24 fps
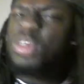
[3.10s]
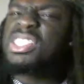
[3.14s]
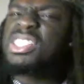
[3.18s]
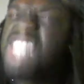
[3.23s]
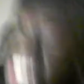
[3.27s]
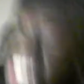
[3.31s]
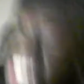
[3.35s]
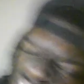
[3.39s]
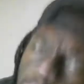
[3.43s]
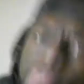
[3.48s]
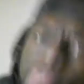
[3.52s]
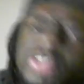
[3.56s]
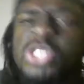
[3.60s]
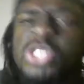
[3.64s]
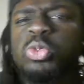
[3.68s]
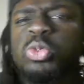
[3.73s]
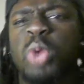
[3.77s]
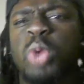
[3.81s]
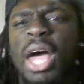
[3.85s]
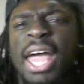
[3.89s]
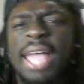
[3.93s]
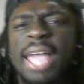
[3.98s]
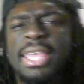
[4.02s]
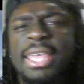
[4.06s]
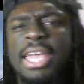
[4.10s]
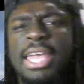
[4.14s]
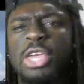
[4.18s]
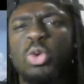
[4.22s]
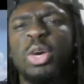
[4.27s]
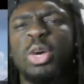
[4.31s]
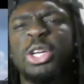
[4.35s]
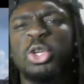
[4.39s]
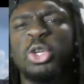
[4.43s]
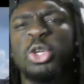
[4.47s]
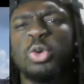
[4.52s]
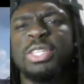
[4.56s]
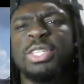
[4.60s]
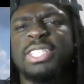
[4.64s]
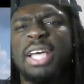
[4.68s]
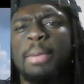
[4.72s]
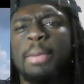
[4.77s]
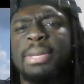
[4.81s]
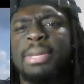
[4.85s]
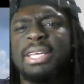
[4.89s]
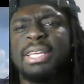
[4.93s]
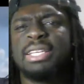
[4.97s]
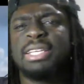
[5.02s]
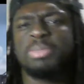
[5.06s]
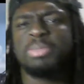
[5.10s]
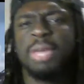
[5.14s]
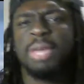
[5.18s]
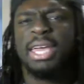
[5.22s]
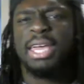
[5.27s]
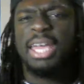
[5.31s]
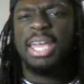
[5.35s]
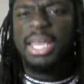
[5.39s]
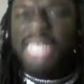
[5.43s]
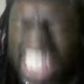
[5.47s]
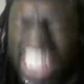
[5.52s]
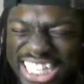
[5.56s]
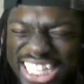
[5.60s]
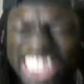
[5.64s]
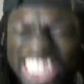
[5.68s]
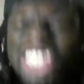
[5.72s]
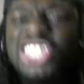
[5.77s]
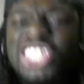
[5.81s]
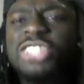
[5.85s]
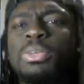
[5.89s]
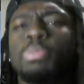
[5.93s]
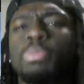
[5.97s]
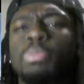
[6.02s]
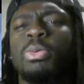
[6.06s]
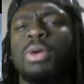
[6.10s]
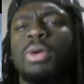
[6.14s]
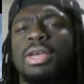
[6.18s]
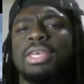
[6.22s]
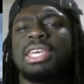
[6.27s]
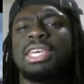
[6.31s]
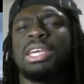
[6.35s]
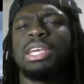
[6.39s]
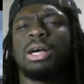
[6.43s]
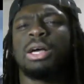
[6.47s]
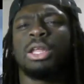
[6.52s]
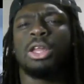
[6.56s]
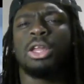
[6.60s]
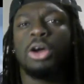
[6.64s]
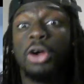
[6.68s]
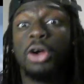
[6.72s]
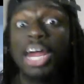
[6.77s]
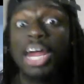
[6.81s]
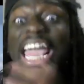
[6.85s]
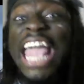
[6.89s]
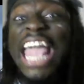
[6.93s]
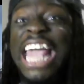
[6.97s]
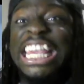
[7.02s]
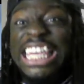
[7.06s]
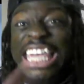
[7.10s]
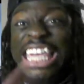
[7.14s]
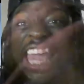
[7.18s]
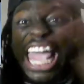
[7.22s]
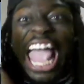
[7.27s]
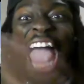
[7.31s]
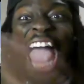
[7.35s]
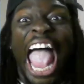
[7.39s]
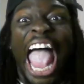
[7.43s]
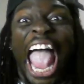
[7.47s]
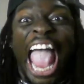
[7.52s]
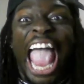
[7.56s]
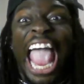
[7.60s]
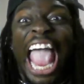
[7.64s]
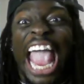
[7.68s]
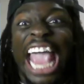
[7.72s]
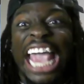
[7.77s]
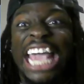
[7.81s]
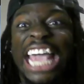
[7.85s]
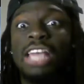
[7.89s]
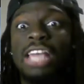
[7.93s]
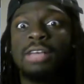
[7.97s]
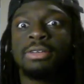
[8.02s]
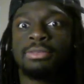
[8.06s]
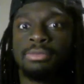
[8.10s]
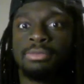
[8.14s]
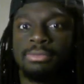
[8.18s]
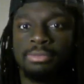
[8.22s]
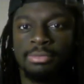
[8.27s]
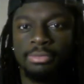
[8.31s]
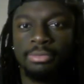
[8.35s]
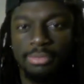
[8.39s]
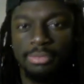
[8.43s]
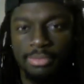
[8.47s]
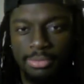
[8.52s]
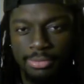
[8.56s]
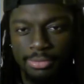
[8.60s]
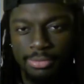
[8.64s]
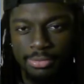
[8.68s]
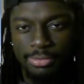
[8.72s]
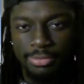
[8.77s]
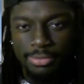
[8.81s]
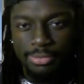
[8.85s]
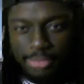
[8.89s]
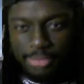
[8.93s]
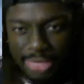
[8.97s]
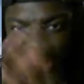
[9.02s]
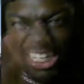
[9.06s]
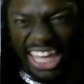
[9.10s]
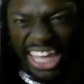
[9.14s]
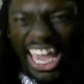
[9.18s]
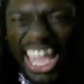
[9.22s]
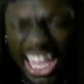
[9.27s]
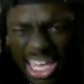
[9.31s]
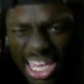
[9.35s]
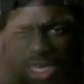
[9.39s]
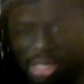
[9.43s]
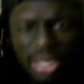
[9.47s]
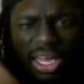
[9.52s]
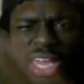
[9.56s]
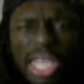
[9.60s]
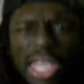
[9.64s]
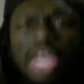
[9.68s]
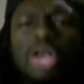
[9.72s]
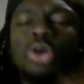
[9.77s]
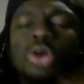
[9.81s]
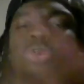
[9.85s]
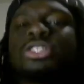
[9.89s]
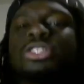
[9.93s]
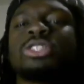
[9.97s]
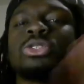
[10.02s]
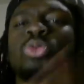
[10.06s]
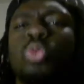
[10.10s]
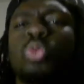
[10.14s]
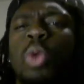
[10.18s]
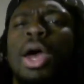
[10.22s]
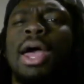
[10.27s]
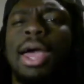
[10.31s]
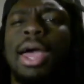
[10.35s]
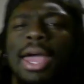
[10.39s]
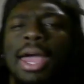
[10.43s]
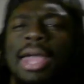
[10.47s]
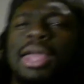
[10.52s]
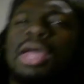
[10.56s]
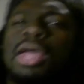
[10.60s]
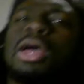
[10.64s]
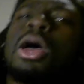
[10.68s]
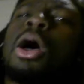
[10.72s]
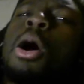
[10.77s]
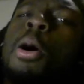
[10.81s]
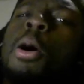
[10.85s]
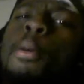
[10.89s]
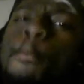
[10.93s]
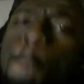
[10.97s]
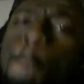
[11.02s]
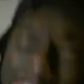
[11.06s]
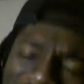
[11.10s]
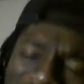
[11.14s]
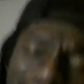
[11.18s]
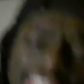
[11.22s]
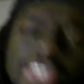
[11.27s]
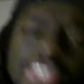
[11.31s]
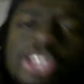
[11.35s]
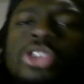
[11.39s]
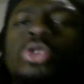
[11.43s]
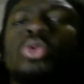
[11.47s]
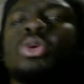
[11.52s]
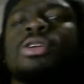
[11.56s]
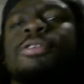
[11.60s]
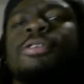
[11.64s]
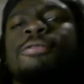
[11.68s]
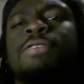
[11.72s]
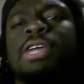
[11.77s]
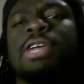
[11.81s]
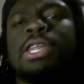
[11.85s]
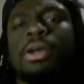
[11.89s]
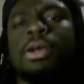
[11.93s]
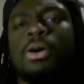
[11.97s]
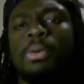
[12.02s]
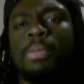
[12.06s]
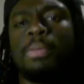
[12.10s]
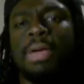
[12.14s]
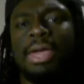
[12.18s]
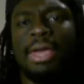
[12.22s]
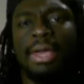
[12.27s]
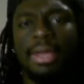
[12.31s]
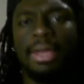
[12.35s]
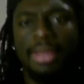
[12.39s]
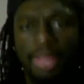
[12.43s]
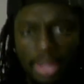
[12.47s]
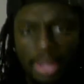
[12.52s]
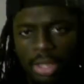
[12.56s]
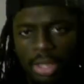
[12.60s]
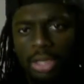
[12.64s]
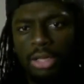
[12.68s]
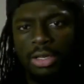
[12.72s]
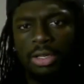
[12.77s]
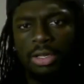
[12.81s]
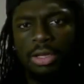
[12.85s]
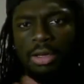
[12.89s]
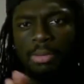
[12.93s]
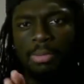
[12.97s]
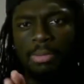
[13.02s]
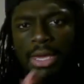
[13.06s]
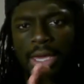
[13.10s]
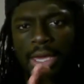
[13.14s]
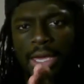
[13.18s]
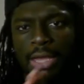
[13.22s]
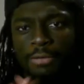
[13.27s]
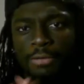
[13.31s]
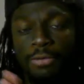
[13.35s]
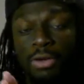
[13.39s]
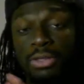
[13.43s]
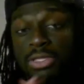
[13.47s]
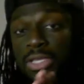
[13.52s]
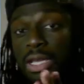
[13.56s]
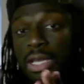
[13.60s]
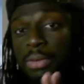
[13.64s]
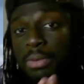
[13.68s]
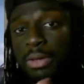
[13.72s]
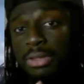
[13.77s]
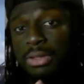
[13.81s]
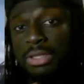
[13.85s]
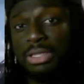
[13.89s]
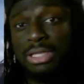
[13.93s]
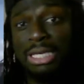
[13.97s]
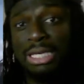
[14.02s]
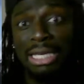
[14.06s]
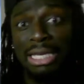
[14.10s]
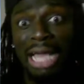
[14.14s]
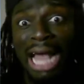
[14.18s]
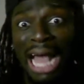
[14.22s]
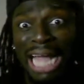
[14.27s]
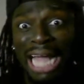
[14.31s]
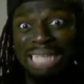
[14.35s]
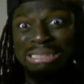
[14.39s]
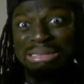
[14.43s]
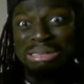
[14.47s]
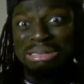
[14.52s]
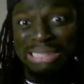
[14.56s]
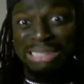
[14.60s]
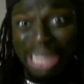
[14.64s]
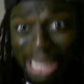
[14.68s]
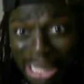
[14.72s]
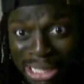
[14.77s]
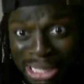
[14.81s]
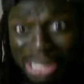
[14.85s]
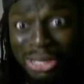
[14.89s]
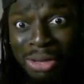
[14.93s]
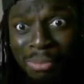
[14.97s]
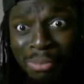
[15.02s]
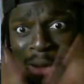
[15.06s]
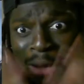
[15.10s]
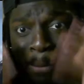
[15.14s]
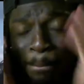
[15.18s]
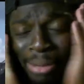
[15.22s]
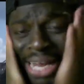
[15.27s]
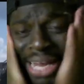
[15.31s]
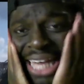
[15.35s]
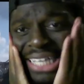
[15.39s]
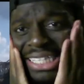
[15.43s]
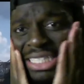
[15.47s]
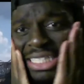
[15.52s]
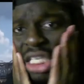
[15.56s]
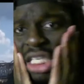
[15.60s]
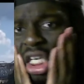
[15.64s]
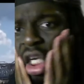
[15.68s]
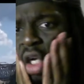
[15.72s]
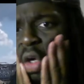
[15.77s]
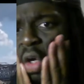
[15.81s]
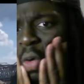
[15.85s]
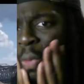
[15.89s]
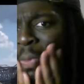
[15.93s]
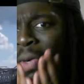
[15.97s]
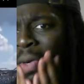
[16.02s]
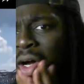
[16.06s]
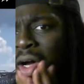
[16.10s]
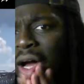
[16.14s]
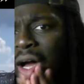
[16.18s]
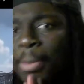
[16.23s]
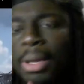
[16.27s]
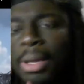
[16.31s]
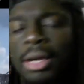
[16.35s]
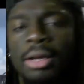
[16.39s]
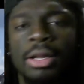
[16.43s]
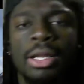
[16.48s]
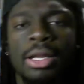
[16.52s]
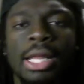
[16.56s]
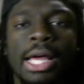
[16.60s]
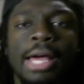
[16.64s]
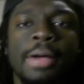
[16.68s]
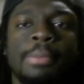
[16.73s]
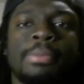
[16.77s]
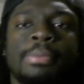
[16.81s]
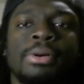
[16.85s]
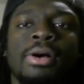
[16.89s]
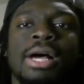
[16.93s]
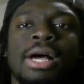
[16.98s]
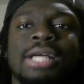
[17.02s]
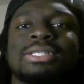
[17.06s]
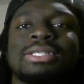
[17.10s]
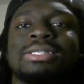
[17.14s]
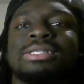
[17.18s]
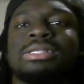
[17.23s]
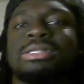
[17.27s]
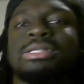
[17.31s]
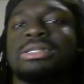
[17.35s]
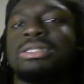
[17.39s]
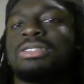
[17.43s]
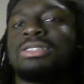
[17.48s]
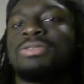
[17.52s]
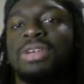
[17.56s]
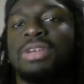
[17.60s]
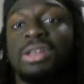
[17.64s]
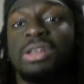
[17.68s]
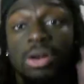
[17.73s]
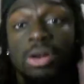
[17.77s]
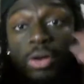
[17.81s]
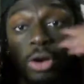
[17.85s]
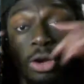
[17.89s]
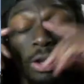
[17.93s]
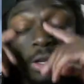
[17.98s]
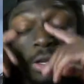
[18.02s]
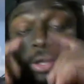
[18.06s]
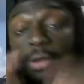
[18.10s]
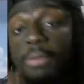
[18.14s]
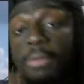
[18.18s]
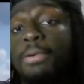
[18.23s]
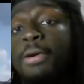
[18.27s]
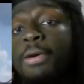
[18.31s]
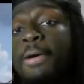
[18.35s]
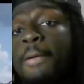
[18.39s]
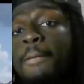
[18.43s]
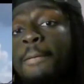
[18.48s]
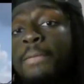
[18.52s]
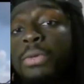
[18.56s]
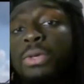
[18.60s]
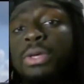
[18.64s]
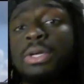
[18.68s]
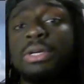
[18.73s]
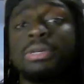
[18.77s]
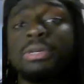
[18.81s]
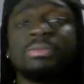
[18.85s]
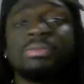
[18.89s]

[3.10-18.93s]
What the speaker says: Yo, what's up, Swag? Yeah, you already know what time it is, man. It's your boy, KLR, a.k.a. KL Swag. Back here with a video, man. Look, man, first I'm going to say, God damn, I'm black as hell, bro. I'm not going to lie, bro. I should have did this video earlier, bro.